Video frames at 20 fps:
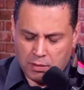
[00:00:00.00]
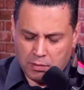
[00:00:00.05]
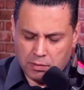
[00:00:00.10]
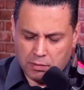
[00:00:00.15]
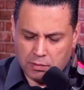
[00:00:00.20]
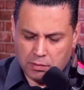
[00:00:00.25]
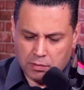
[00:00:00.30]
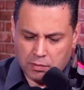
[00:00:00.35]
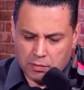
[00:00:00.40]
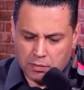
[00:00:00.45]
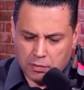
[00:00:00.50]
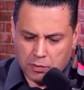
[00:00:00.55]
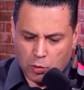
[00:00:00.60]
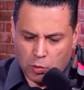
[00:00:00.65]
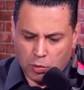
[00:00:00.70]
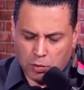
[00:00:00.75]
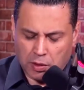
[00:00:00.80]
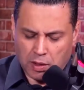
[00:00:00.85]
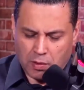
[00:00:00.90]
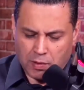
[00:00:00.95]
a
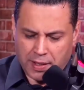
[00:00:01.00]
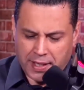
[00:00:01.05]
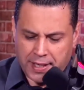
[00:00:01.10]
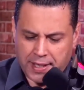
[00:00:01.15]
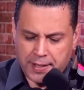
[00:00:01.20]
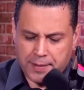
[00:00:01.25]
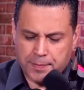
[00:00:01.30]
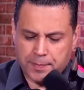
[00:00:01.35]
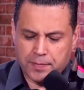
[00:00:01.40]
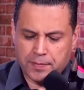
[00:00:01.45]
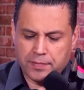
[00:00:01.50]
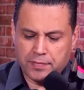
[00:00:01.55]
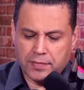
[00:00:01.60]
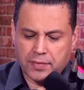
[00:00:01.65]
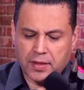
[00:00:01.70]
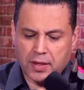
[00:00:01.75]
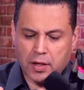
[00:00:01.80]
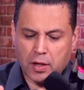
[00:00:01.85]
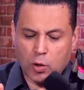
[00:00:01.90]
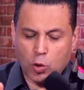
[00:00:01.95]
grudge against
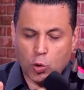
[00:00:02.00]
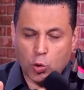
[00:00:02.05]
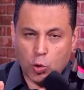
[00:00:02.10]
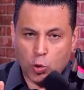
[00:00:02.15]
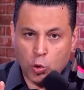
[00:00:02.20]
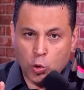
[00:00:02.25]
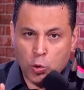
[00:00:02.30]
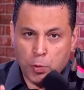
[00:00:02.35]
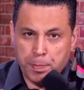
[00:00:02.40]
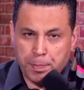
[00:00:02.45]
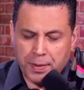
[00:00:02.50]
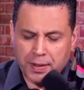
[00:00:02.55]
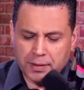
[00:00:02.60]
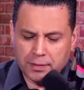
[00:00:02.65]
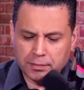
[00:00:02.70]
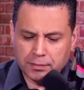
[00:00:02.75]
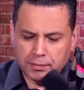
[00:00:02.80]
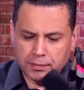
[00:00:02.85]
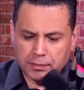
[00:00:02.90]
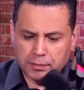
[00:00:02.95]
somebody
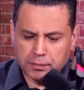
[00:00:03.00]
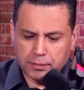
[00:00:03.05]
or